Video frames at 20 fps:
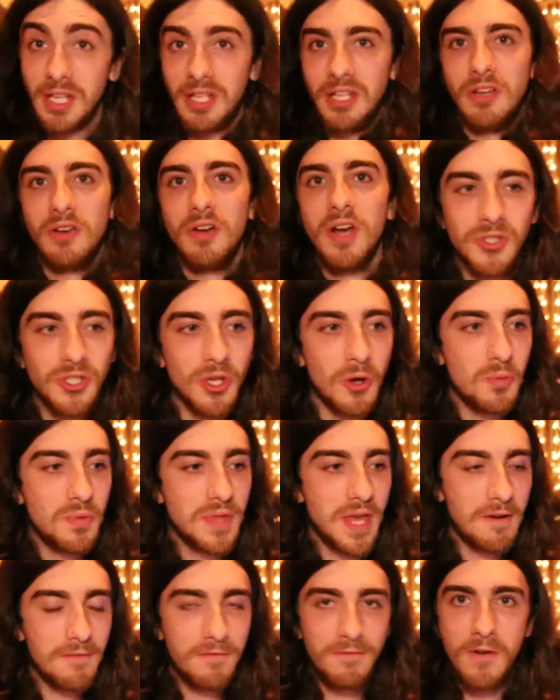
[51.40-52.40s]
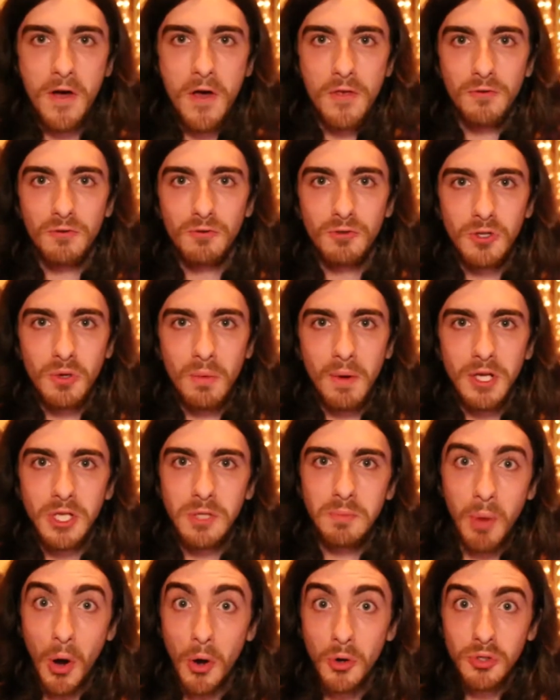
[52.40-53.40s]
you. So without further ado, I
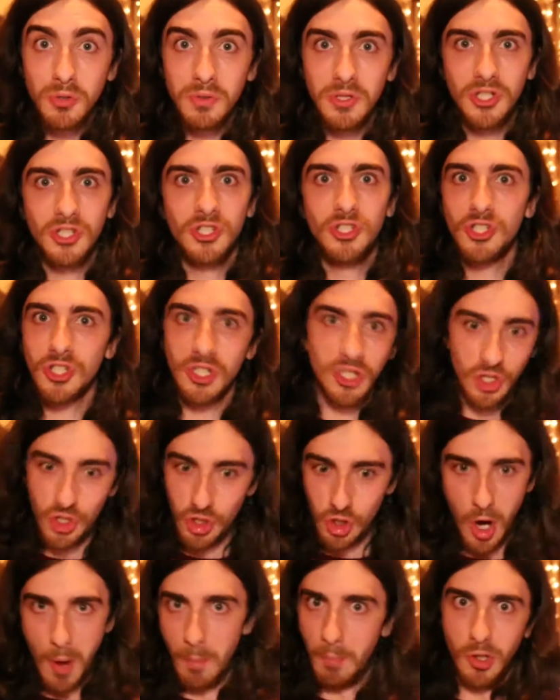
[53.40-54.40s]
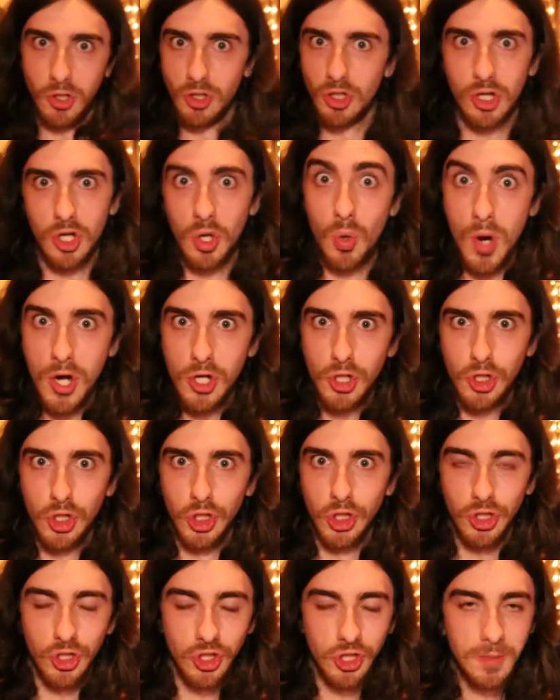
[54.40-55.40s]
suppose we should just jump into the
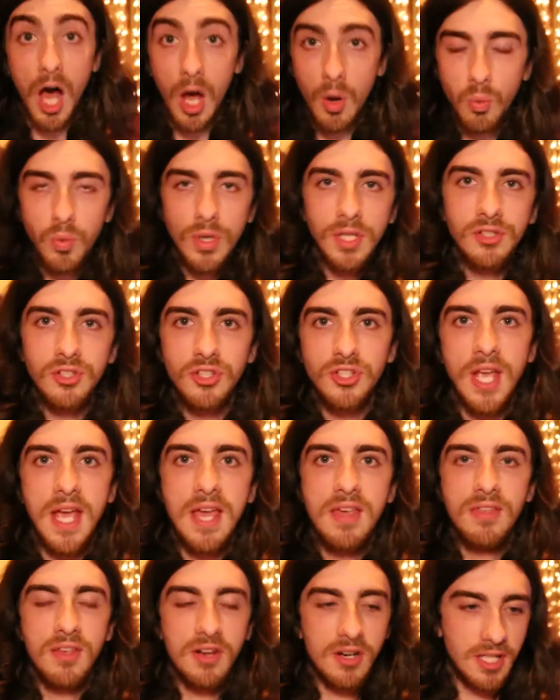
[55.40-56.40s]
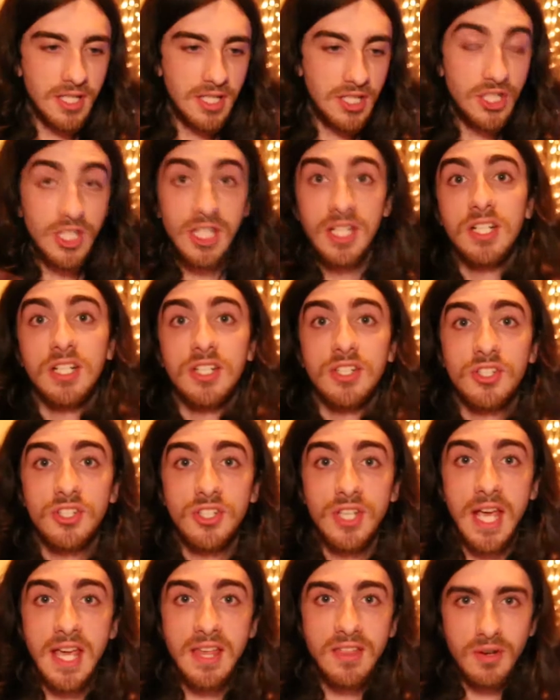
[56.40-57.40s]
questions. I will say that I did
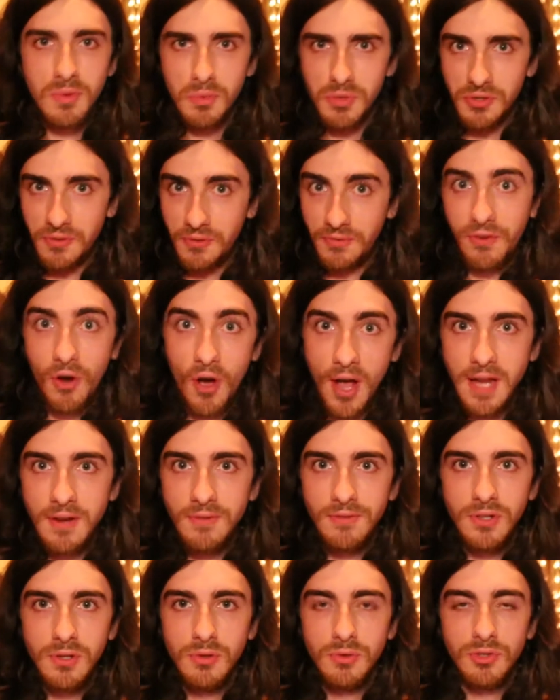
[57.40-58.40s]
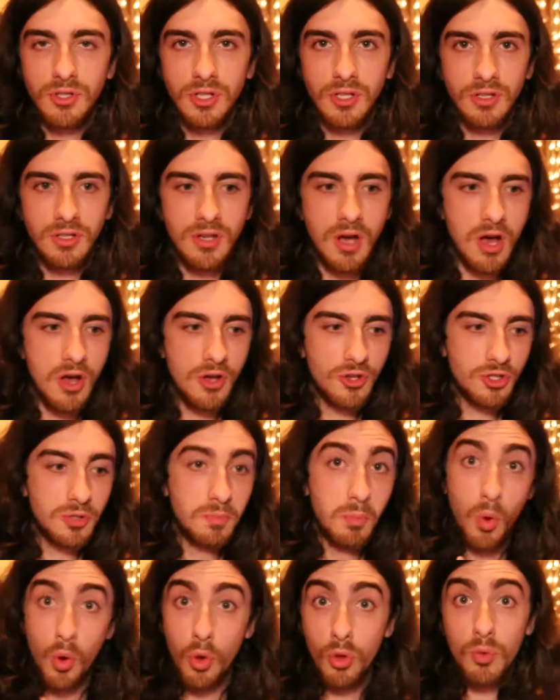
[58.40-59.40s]
say that it was fine for you to
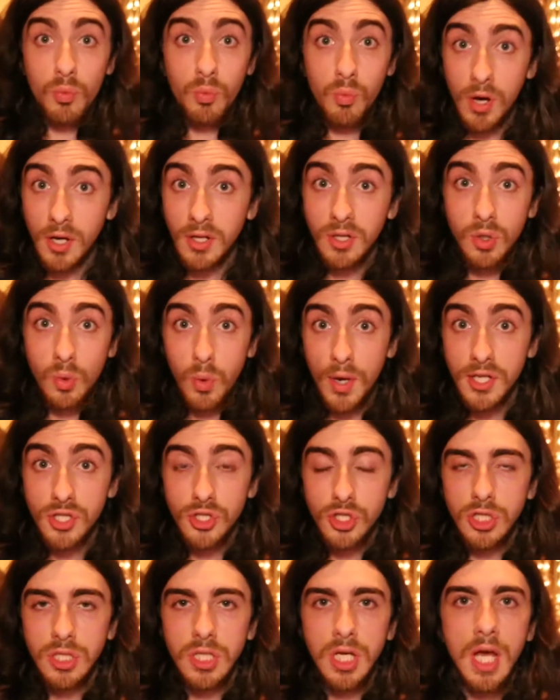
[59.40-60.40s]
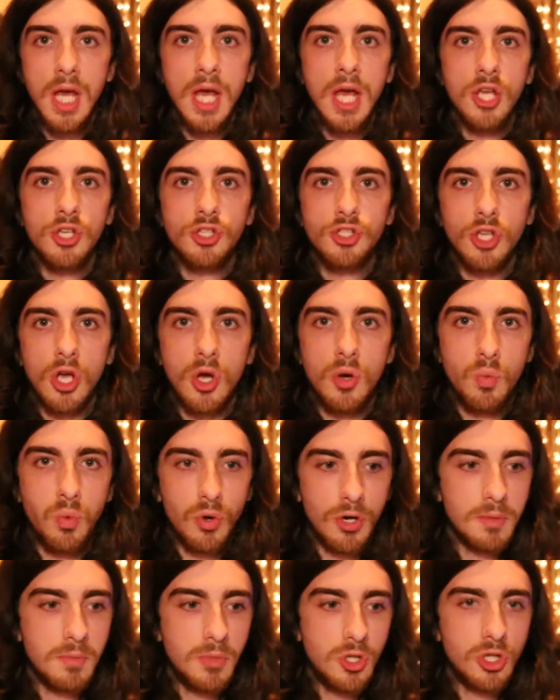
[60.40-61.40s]
ask more than one question. So
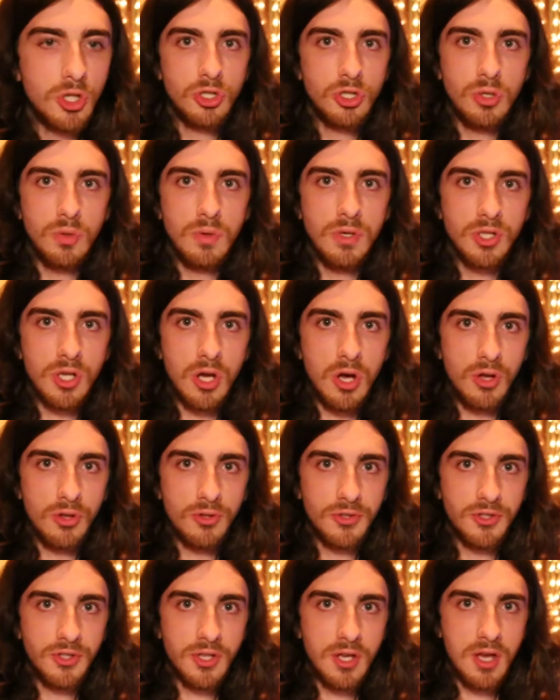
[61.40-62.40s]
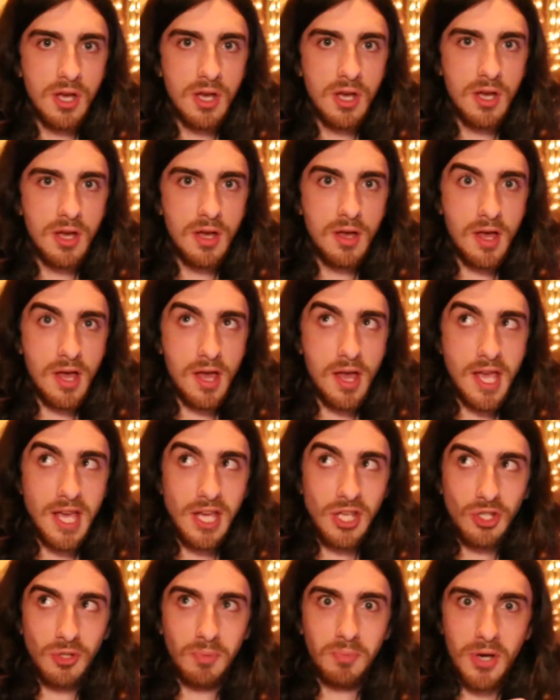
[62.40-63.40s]
what I'm to do is answer
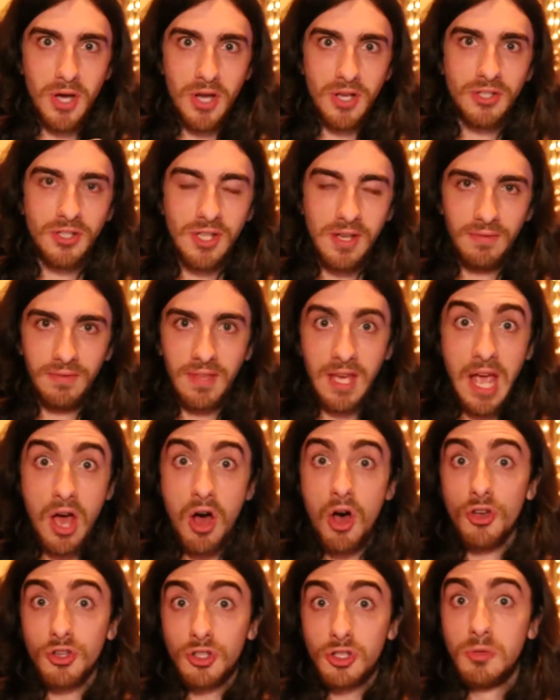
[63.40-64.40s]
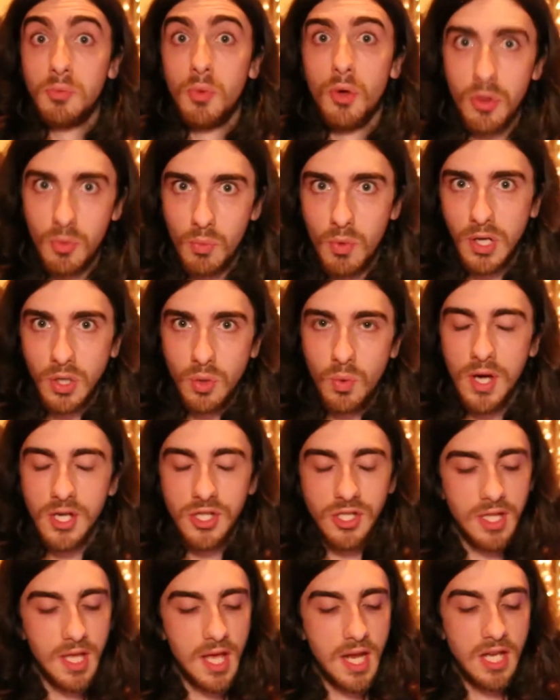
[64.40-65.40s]
each person, if they asked more than one
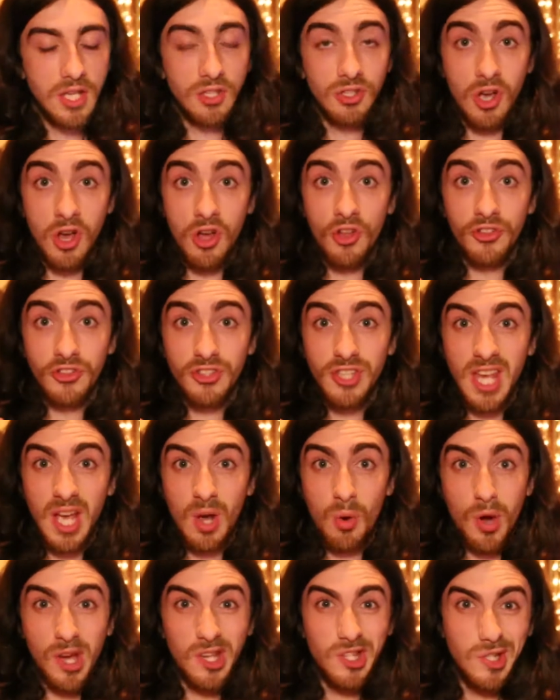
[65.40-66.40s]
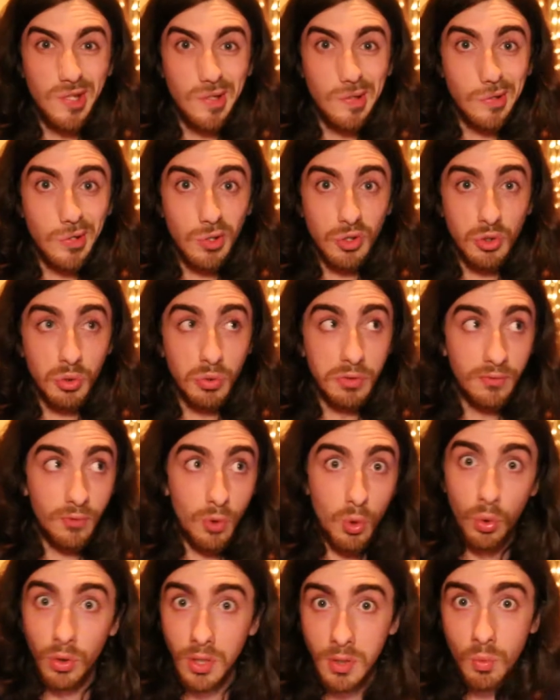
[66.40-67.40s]
question, that is, answer their questions sort
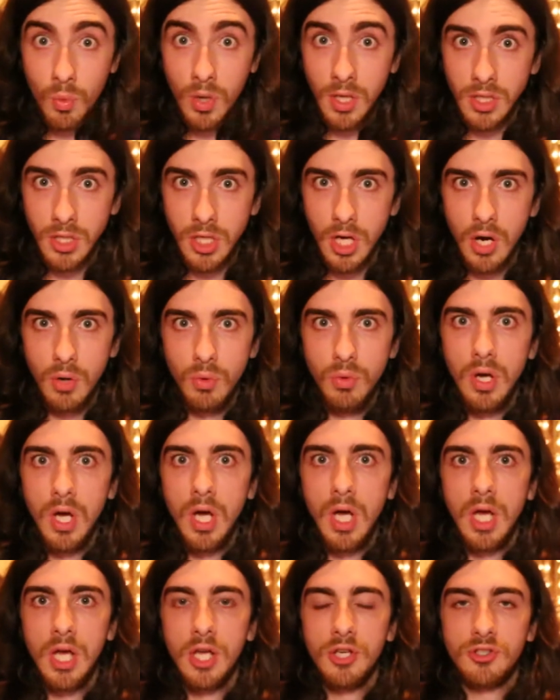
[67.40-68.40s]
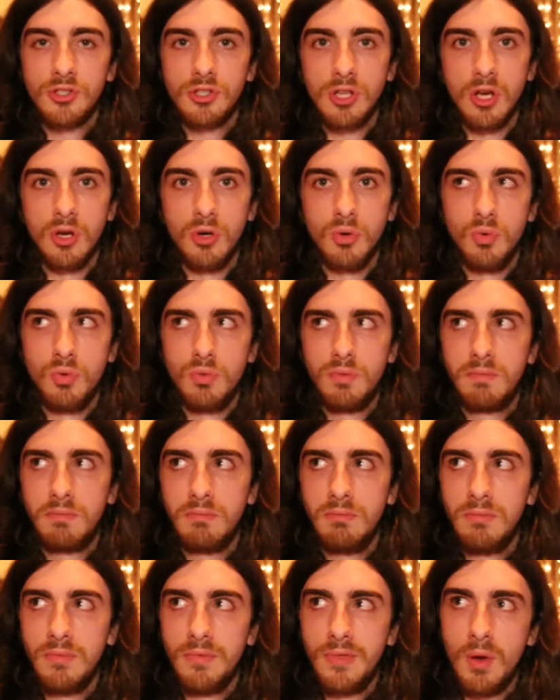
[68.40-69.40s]
of all in one go. So
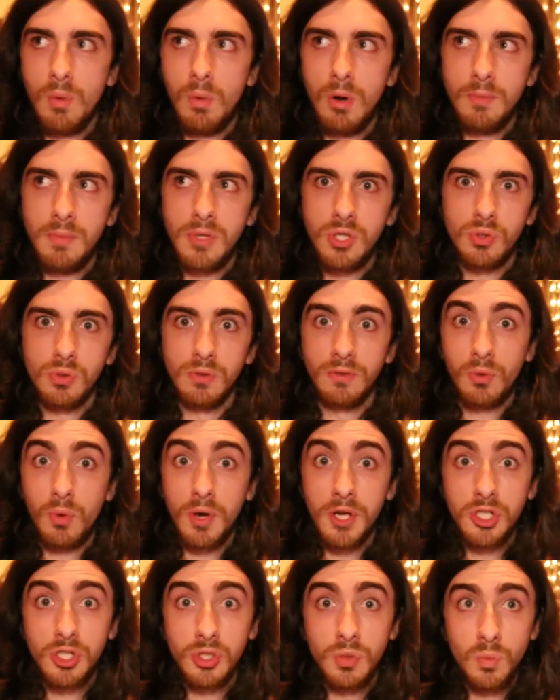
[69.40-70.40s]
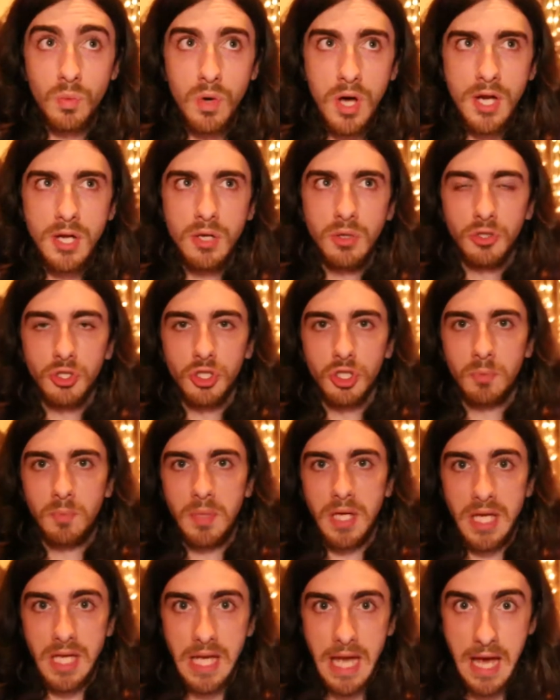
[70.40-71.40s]
there won't be sort of question one, it would just
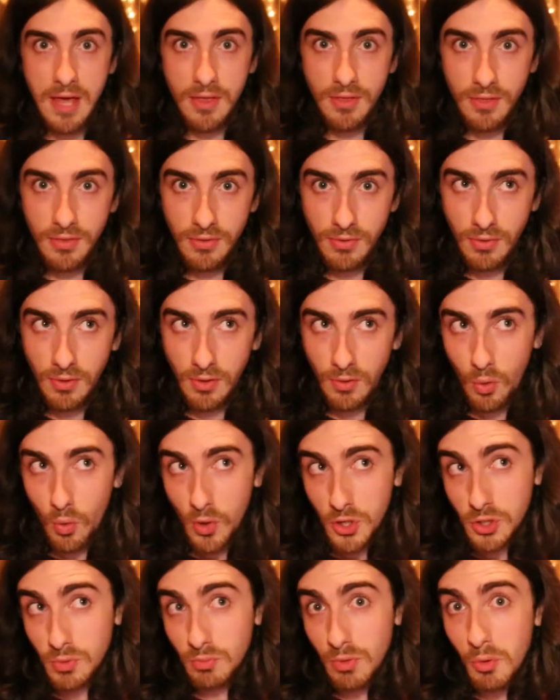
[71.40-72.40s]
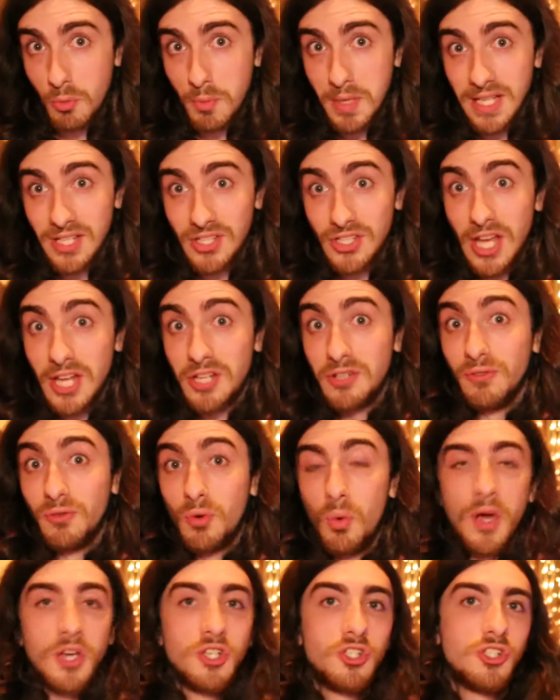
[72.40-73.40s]
be, question one will be a set of
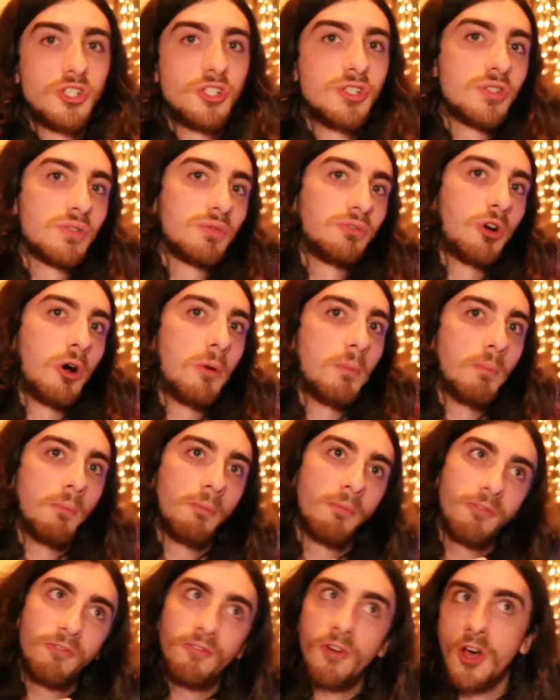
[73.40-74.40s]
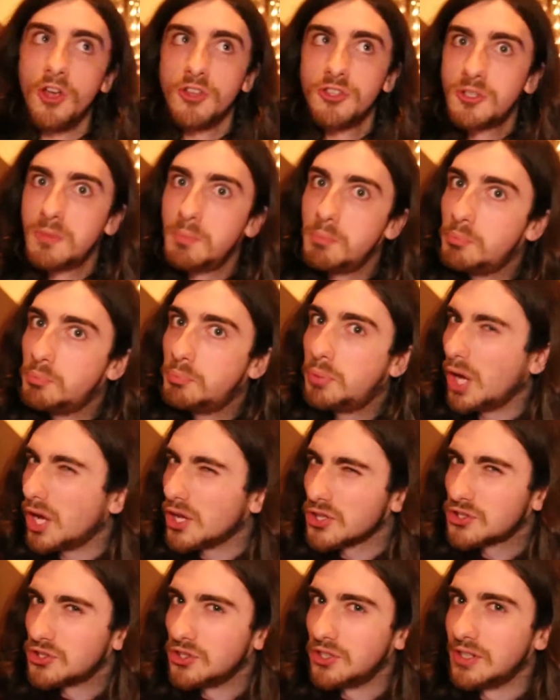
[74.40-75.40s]
questions from first
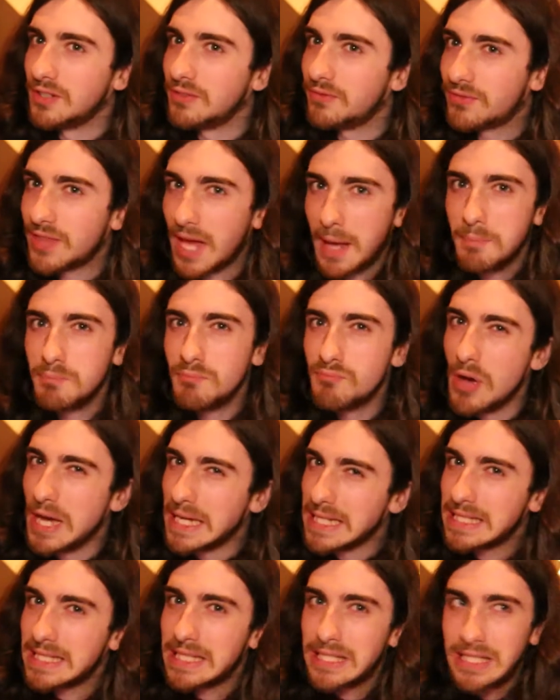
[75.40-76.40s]
person, if that makes